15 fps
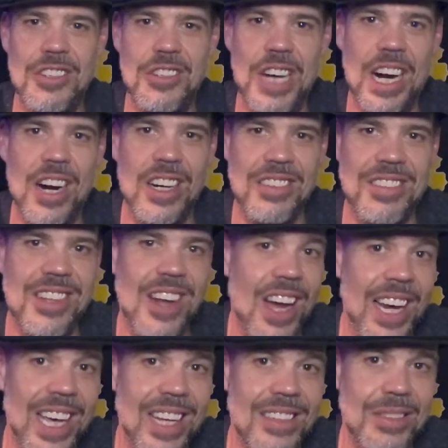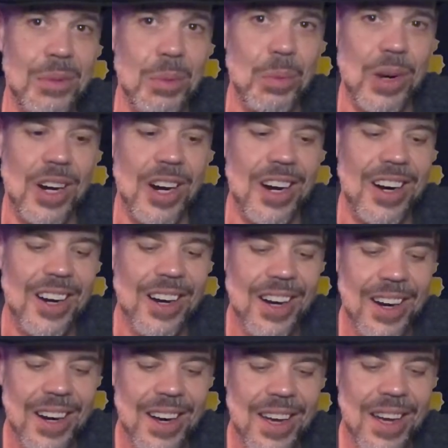Jerry's Nuggets were
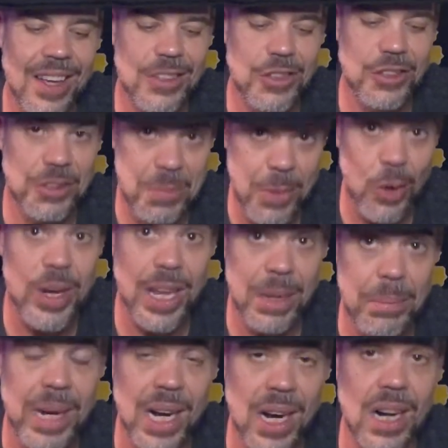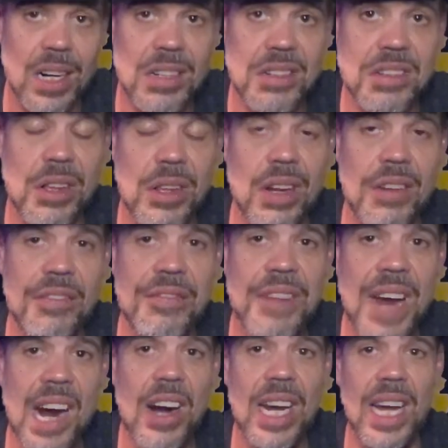Smoke and Mirrors. So they're
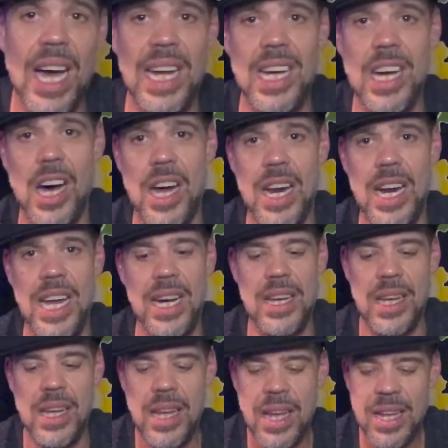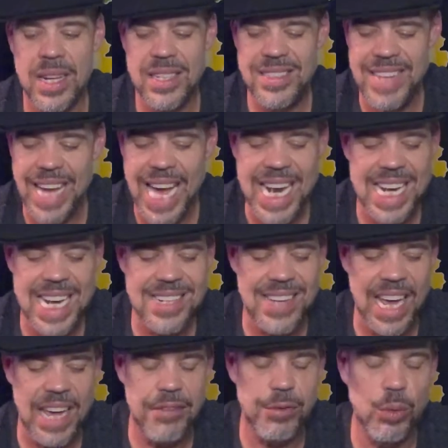very iconic. Dan and
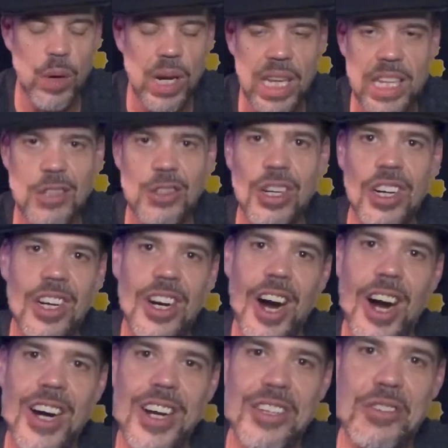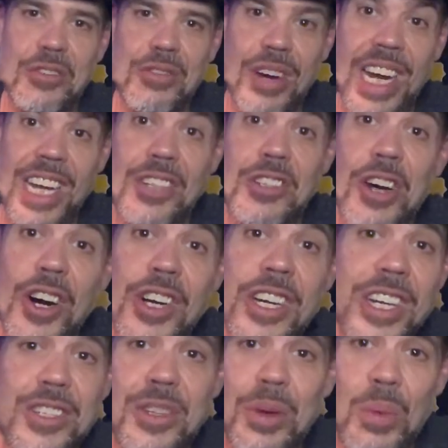Dave really took cardistry and turned
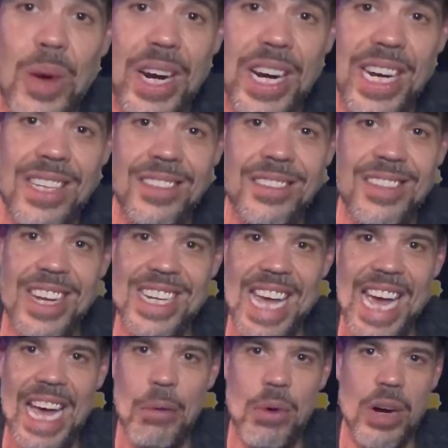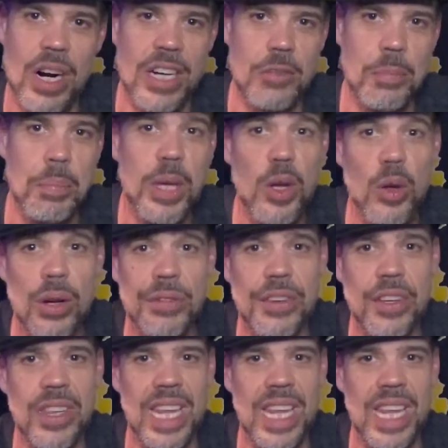it to what it is today, where it's beautiful.